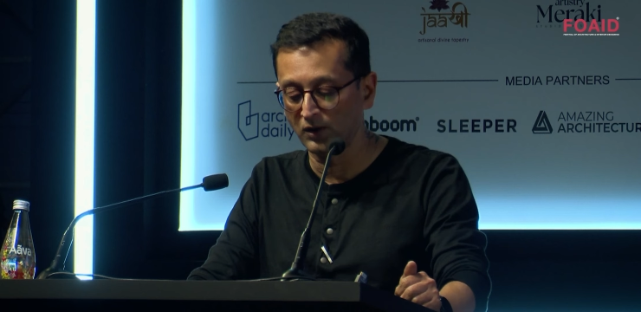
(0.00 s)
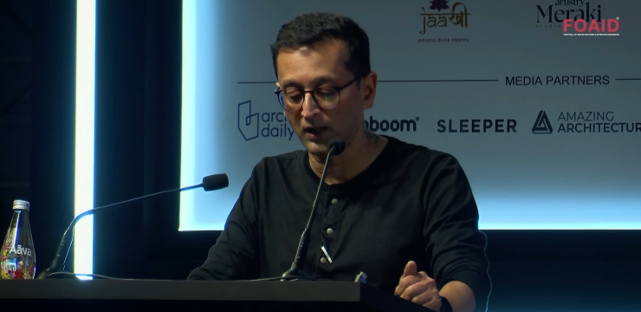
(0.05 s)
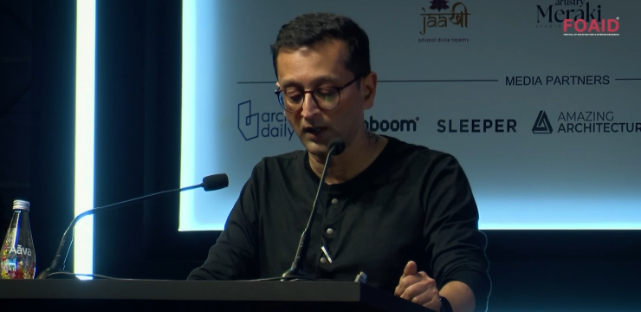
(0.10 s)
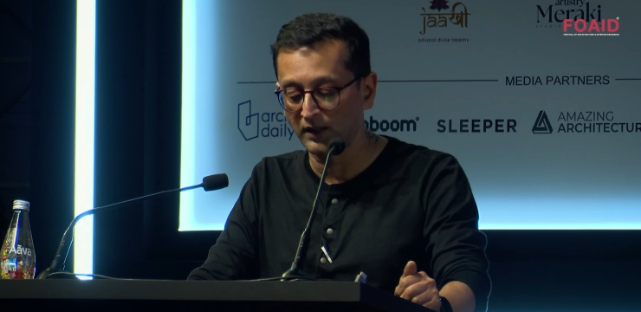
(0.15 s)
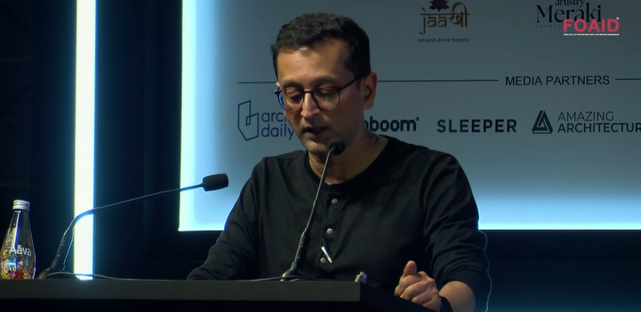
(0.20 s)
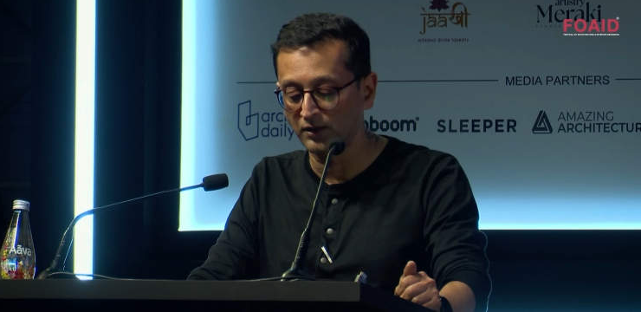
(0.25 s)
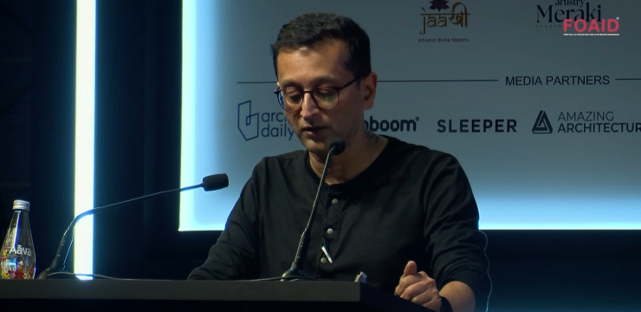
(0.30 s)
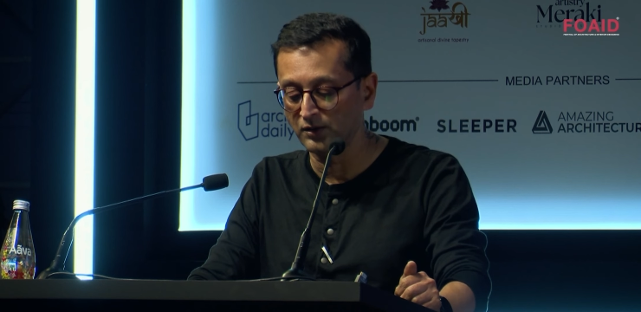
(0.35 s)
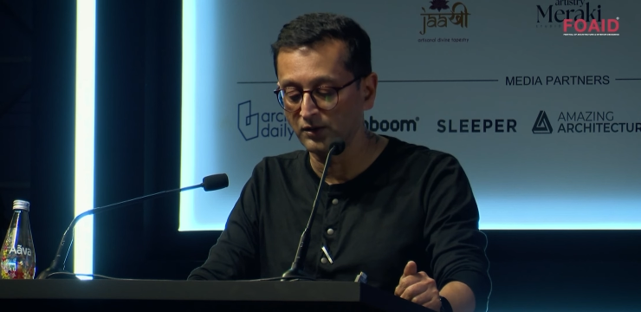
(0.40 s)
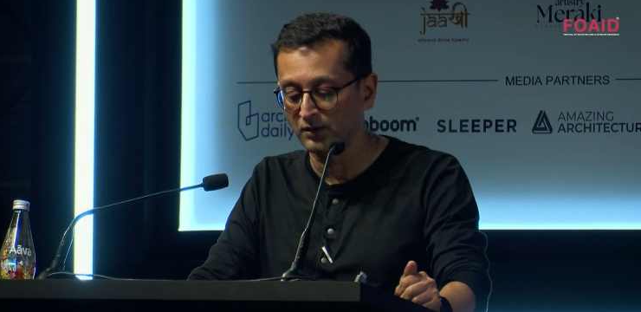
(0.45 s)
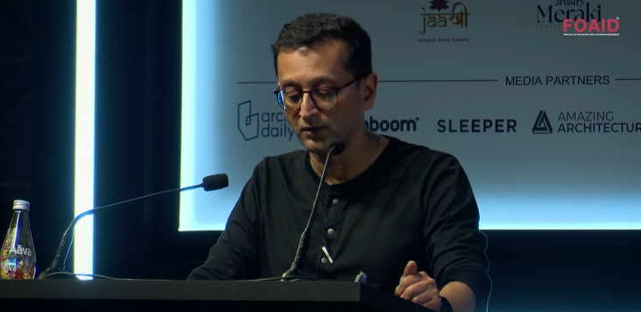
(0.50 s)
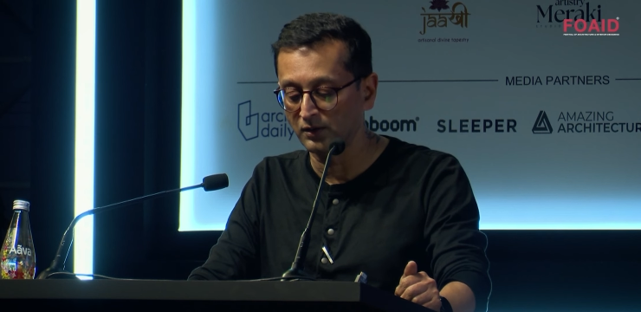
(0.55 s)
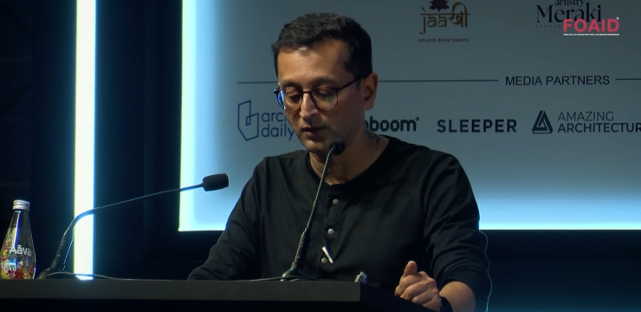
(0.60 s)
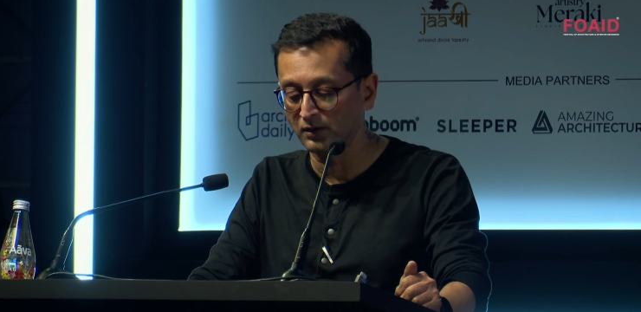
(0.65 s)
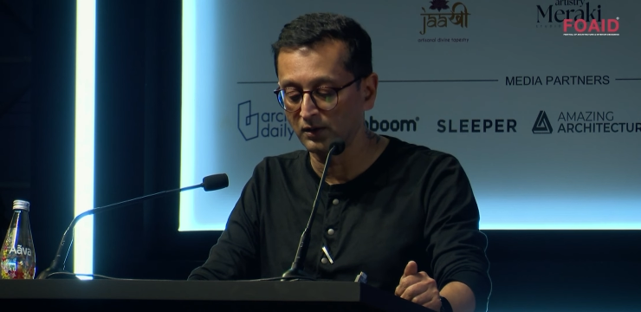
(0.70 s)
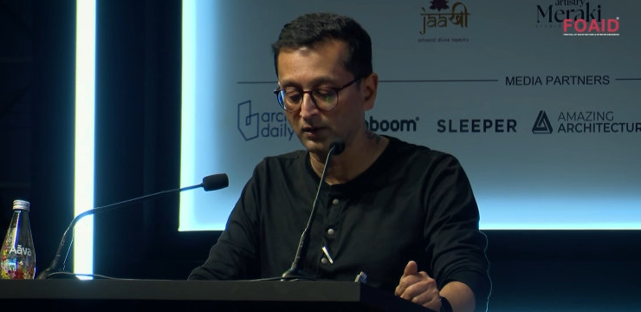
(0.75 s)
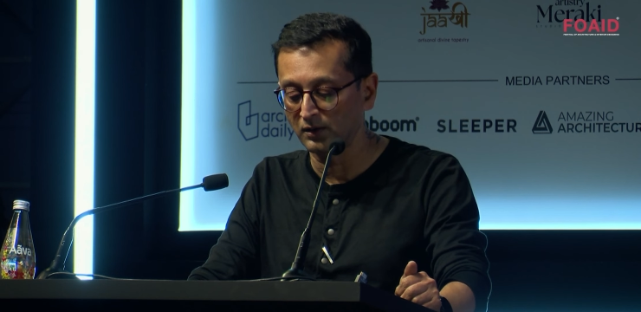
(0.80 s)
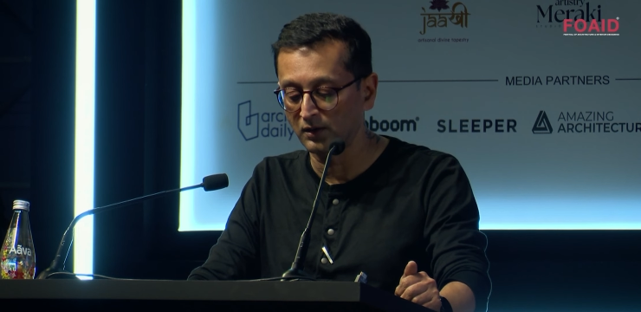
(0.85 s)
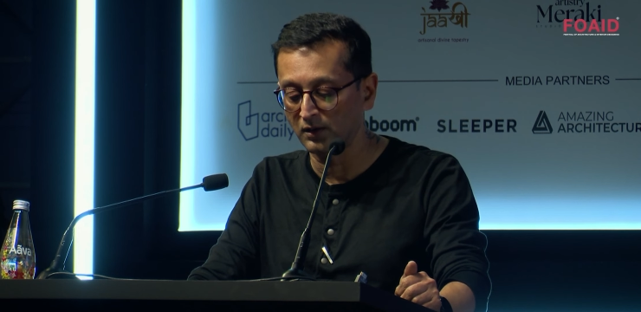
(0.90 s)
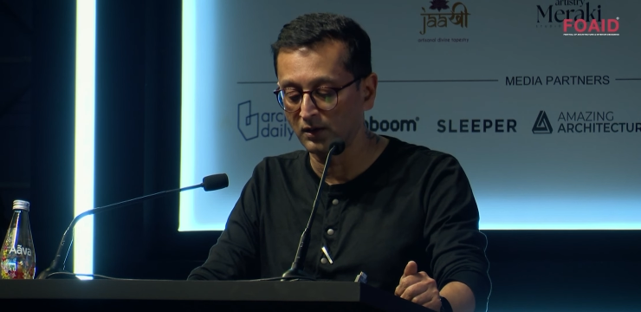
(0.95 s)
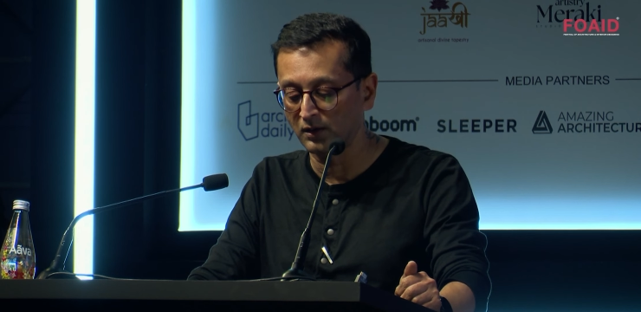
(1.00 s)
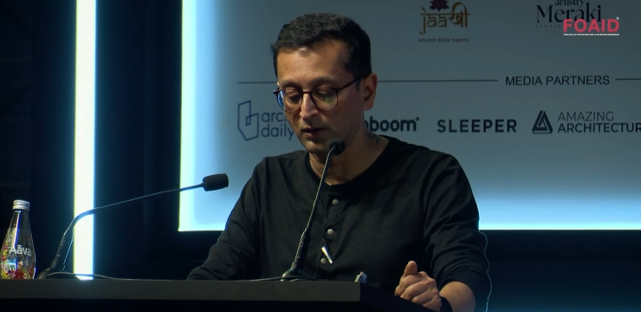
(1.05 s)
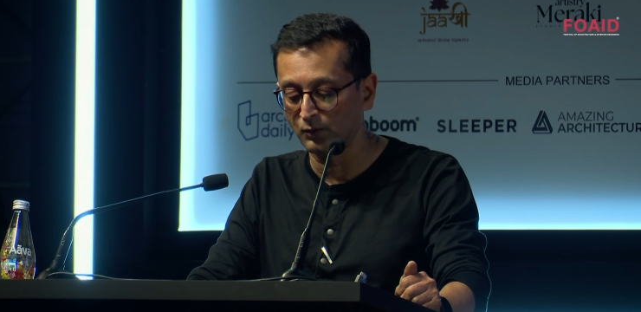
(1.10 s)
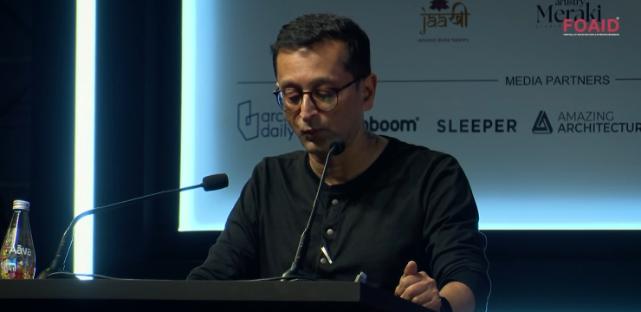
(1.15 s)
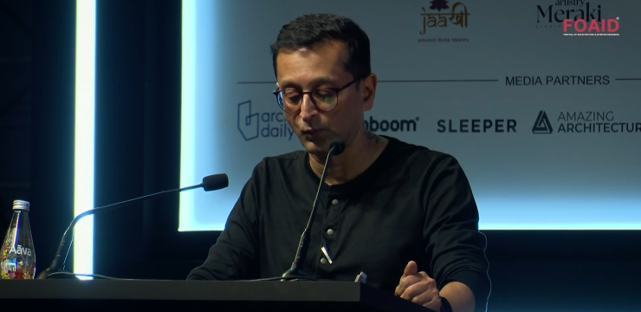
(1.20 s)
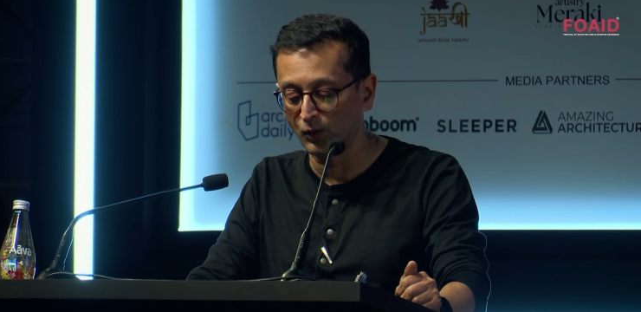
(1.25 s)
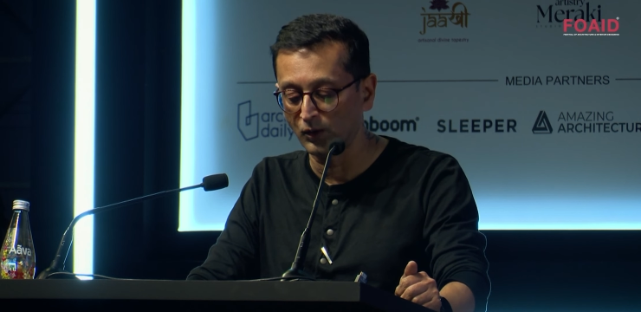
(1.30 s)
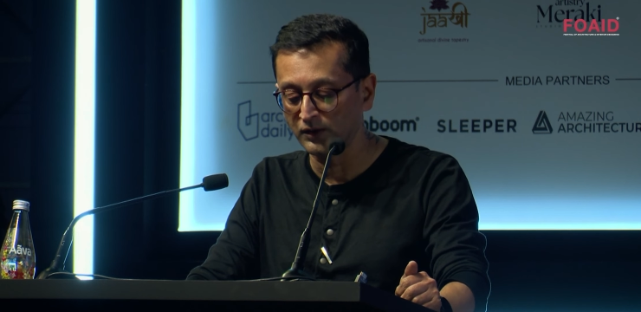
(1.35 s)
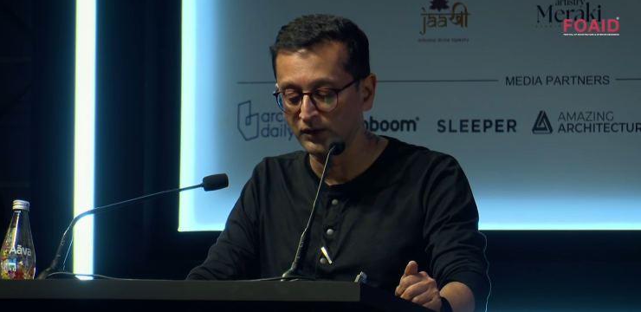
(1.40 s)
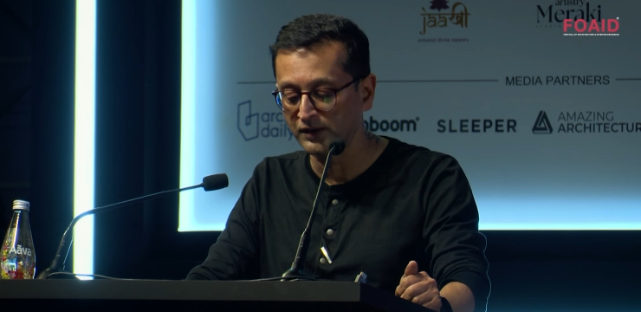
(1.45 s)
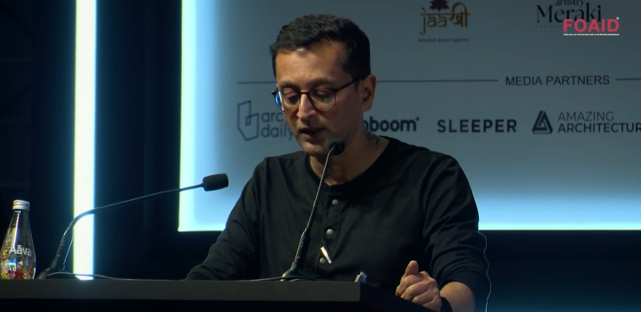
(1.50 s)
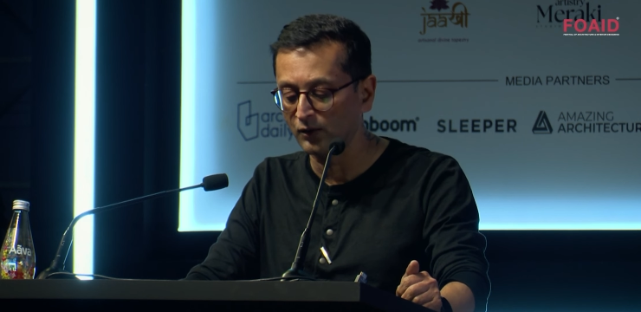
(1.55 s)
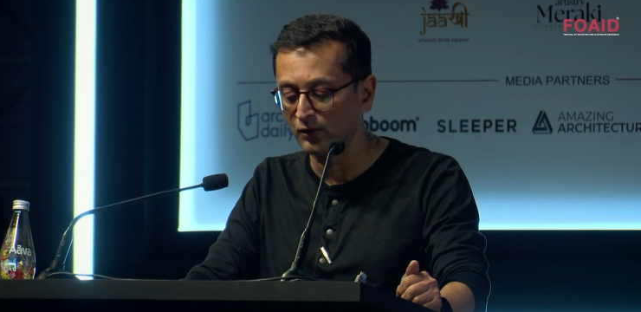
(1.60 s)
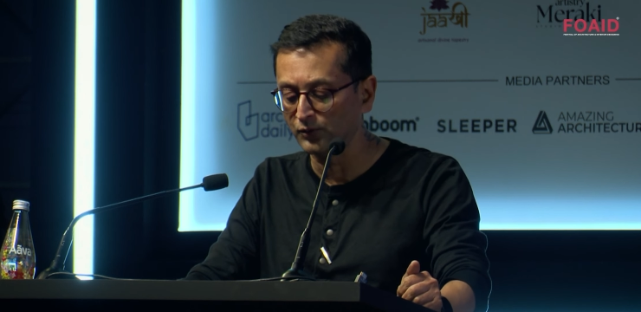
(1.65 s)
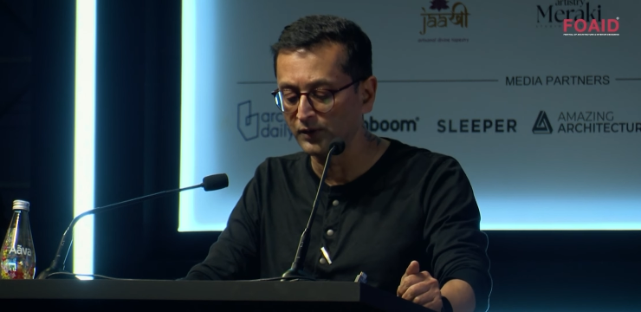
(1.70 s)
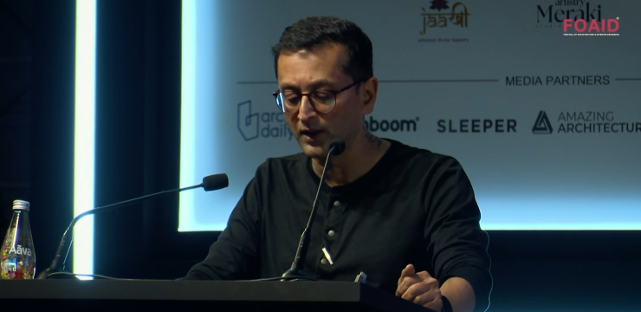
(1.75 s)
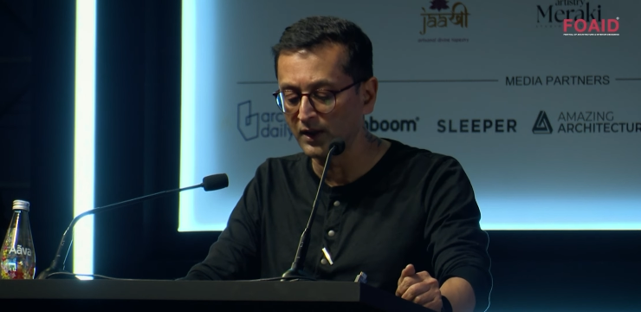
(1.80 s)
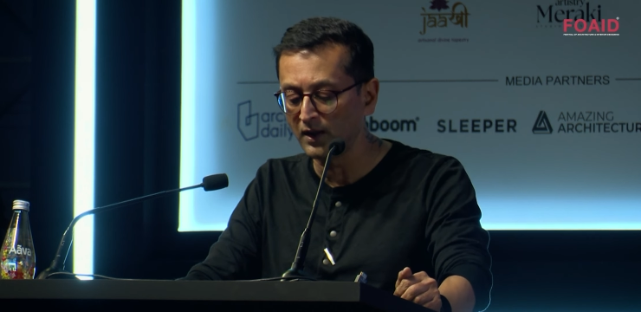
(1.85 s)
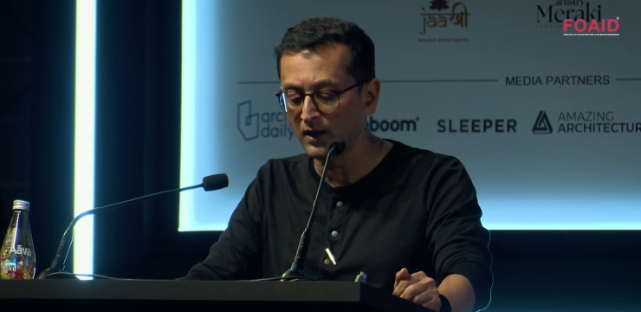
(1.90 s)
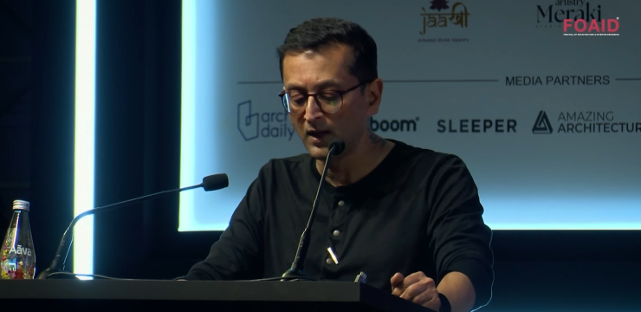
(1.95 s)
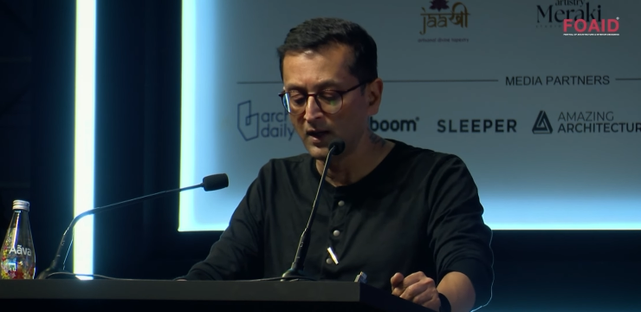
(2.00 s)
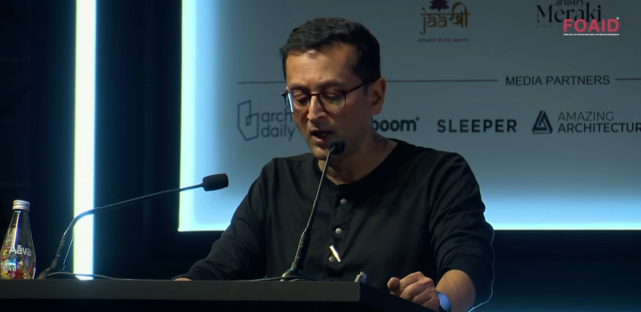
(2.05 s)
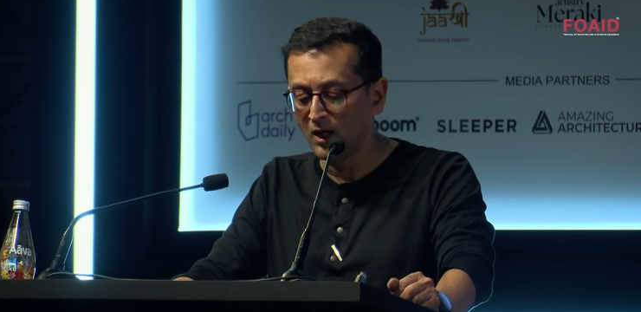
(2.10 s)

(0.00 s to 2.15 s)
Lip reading: internal walls out there.